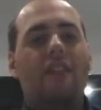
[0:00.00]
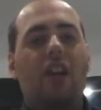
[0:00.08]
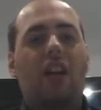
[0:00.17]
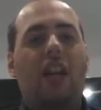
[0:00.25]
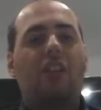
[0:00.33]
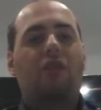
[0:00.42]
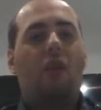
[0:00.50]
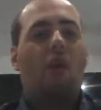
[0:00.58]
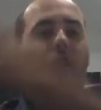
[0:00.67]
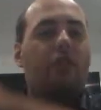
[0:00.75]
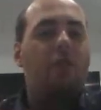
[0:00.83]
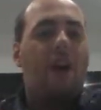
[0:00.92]
video games for
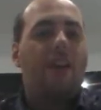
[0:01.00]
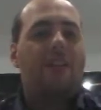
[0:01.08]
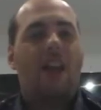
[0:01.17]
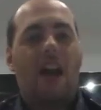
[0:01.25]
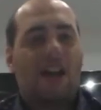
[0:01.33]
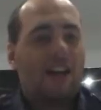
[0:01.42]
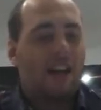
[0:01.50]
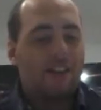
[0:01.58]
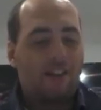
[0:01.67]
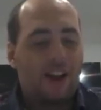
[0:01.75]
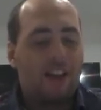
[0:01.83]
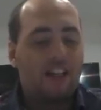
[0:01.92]
all of you out there.
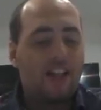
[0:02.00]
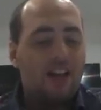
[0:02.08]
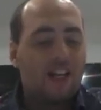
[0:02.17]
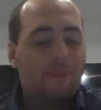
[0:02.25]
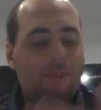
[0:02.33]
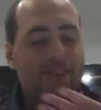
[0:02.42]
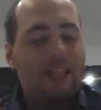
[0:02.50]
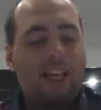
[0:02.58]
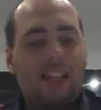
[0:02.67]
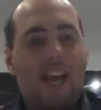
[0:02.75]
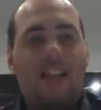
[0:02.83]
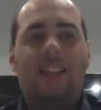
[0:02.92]
If I
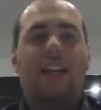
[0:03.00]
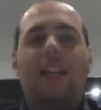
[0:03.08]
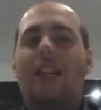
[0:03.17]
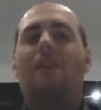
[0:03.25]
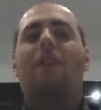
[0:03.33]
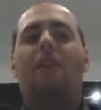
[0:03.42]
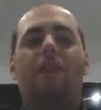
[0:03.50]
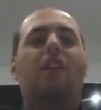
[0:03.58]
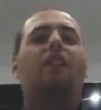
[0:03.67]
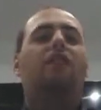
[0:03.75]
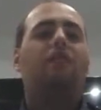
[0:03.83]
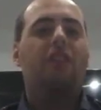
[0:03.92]
say yes, I can never play
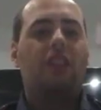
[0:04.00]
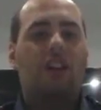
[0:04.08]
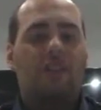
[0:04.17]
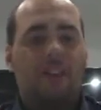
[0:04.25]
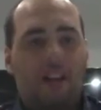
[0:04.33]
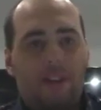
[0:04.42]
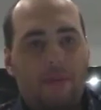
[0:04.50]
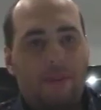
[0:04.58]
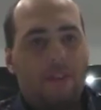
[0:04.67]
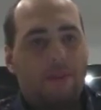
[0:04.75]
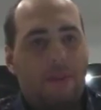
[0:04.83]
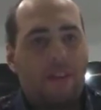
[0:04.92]
videos for you. I can
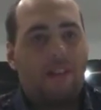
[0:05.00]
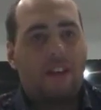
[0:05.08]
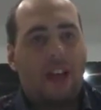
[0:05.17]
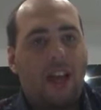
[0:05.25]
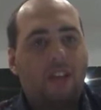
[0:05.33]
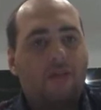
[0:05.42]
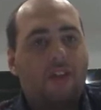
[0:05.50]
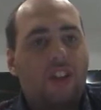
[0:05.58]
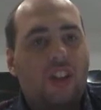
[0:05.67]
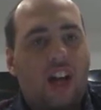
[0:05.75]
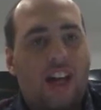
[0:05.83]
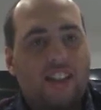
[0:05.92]
never play games for
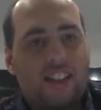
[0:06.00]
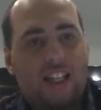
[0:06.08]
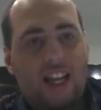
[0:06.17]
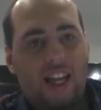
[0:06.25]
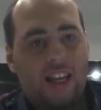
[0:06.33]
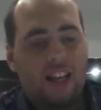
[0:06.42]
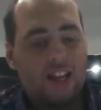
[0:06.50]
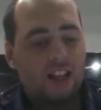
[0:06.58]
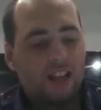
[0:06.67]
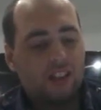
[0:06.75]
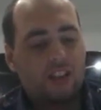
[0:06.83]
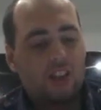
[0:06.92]
you guys again.
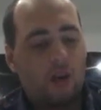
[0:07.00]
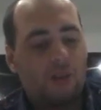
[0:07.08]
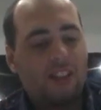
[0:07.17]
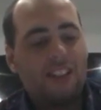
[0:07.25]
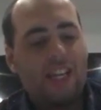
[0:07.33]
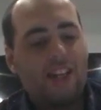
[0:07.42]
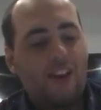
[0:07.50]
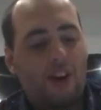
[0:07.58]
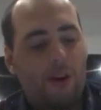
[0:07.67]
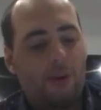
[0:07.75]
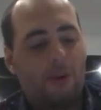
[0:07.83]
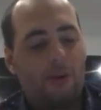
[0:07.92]
So I'm gonna say
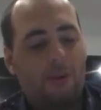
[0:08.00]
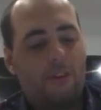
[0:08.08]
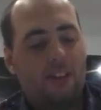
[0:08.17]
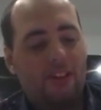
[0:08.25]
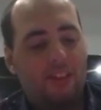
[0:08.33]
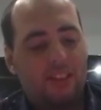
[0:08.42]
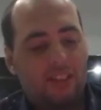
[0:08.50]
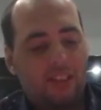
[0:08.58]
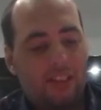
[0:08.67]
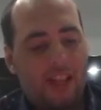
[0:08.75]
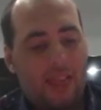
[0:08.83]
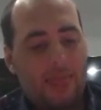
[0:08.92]
no.
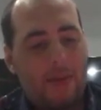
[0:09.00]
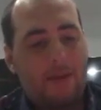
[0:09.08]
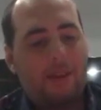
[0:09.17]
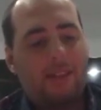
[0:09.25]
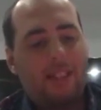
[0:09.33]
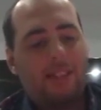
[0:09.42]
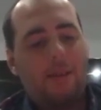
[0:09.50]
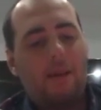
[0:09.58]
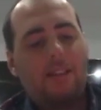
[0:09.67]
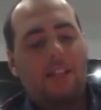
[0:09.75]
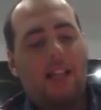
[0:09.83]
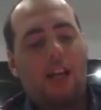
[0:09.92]
That may
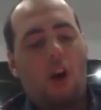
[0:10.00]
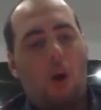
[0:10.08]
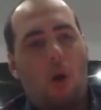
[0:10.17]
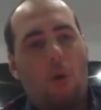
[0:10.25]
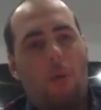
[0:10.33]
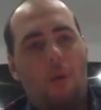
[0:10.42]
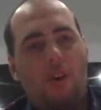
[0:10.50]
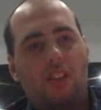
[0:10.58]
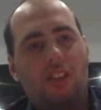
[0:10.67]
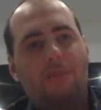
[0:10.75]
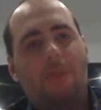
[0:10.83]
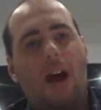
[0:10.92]
sound like a horrible
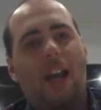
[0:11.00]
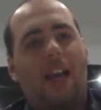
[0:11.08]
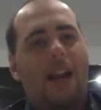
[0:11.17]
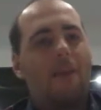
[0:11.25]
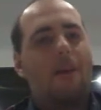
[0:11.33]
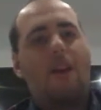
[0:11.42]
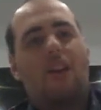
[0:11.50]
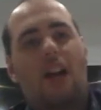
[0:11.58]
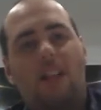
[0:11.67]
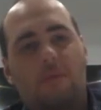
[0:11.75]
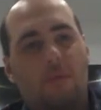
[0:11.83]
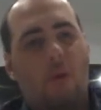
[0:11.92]
person, but I care about you
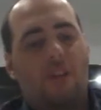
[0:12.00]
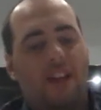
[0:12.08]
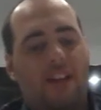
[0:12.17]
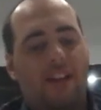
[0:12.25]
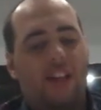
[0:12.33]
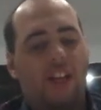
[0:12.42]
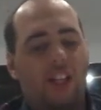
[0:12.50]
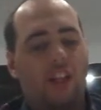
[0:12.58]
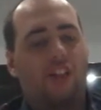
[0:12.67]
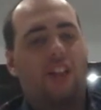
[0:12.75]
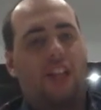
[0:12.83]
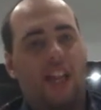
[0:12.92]
guys more than
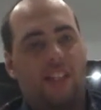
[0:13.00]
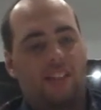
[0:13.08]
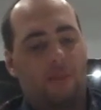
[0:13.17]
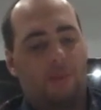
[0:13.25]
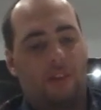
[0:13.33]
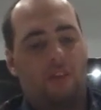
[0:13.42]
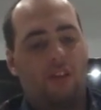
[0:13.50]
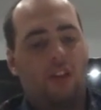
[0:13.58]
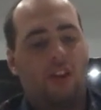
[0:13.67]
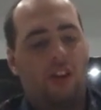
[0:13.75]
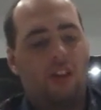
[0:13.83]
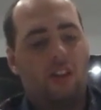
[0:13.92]
curing cancer, believe it or
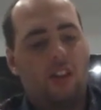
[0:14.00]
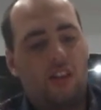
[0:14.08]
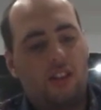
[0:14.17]
not.